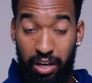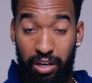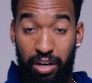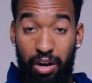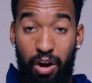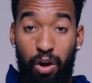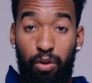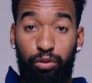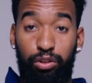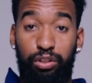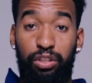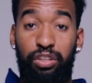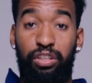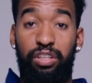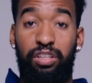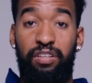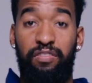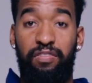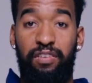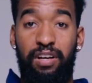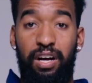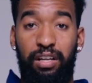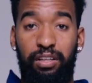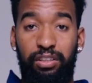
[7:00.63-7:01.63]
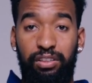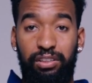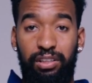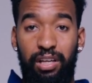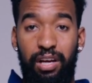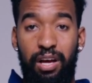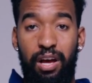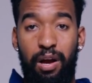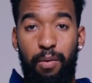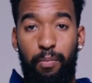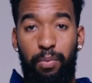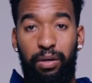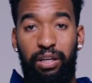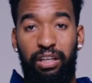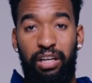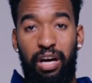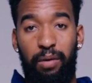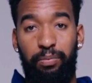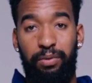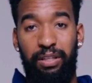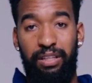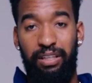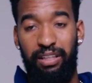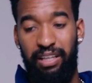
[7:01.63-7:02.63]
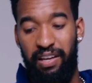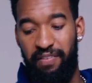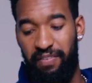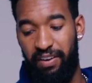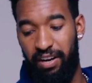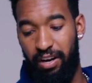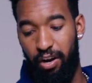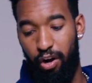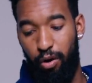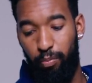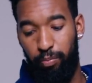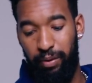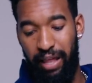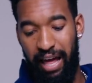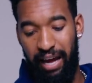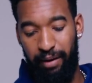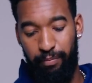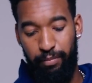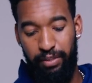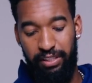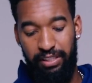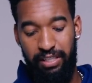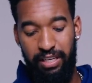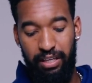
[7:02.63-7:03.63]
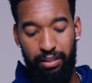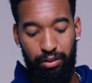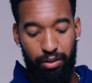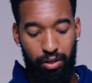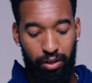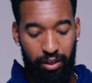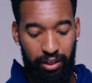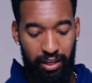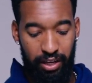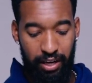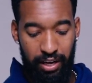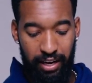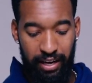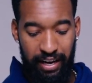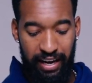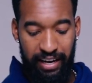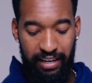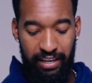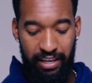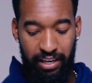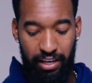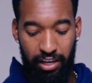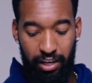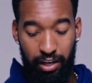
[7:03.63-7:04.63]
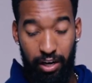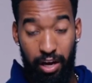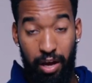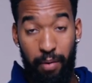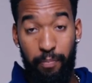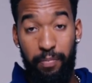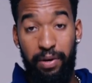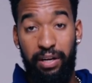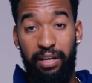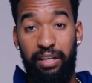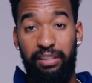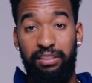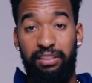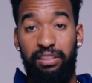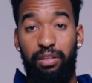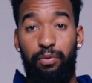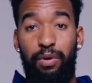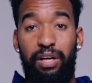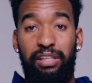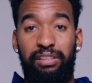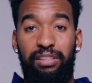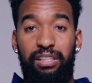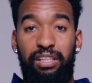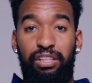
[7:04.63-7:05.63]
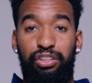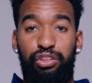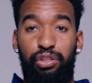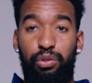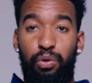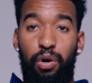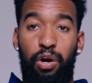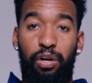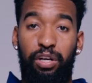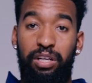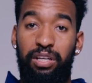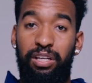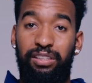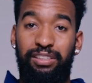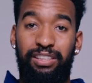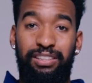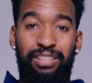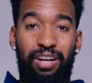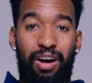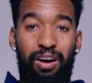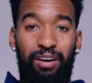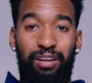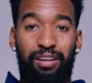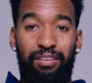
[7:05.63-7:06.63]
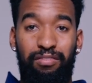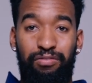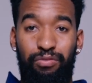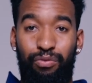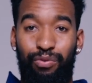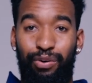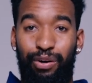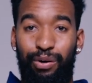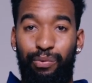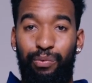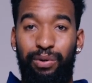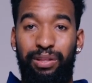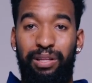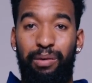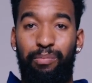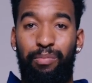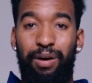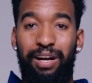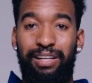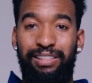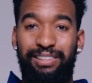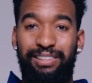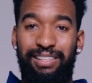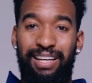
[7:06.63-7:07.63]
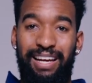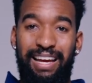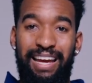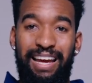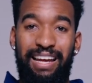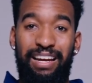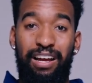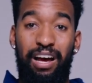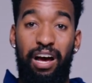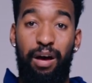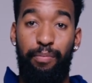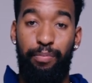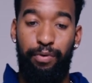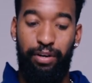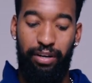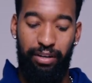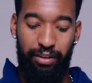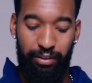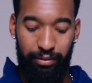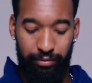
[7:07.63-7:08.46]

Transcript: kind of alternative colors, but they opted to give it an all black Mystique look in here because the rest of the shoe already does the talking for it with the bright cyan upper.